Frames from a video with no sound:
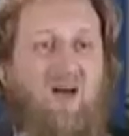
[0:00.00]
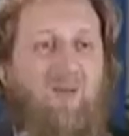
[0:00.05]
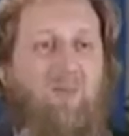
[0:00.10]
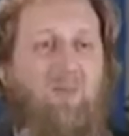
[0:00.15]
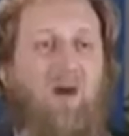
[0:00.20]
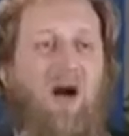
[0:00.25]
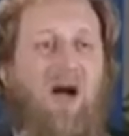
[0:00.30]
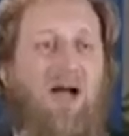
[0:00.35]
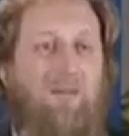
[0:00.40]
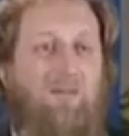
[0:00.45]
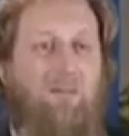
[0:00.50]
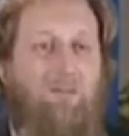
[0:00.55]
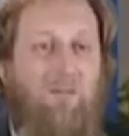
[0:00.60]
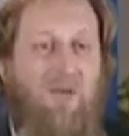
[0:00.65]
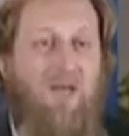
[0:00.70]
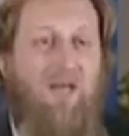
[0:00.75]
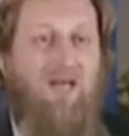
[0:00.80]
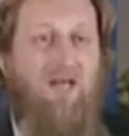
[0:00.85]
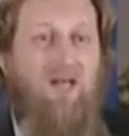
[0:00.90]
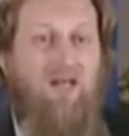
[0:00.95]
by
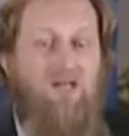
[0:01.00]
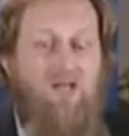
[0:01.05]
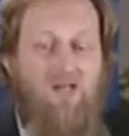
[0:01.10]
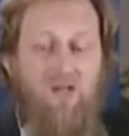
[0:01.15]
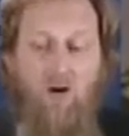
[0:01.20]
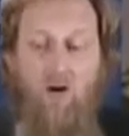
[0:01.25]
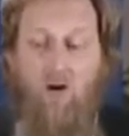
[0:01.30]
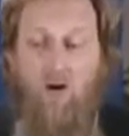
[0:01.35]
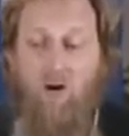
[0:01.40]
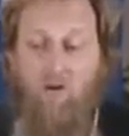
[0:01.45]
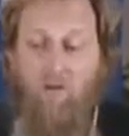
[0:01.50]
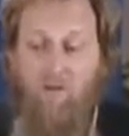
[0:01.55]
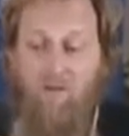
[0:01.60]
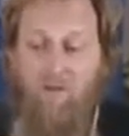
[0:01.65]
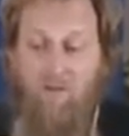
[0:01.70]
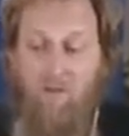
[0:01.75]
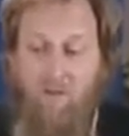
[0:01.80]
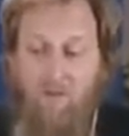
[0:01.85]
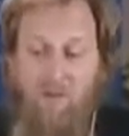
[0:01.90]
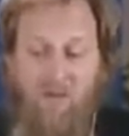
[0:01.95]
millions of
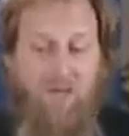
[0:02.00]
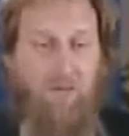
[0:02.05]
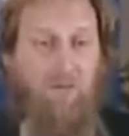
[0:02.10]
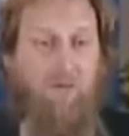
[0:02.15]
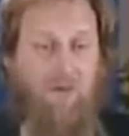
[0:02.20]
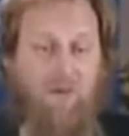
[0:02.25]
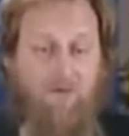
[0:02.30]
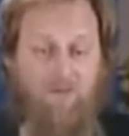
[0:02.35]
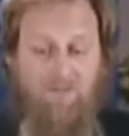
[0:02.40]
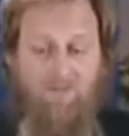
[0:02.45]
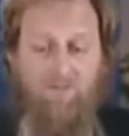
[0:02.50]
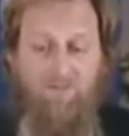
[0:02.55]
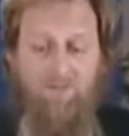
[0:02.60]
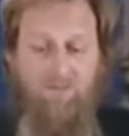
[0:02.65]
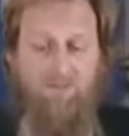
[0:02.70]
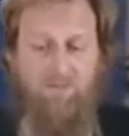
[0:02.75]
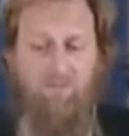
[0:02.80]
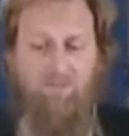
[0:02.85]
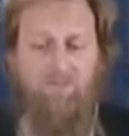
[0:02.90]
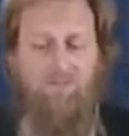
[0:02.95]
people.
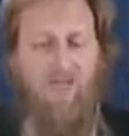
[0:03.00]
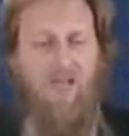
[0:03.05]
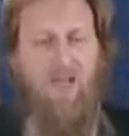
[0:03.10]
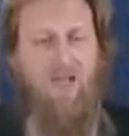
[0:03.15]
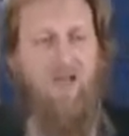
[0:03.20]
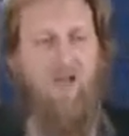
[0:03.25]
And he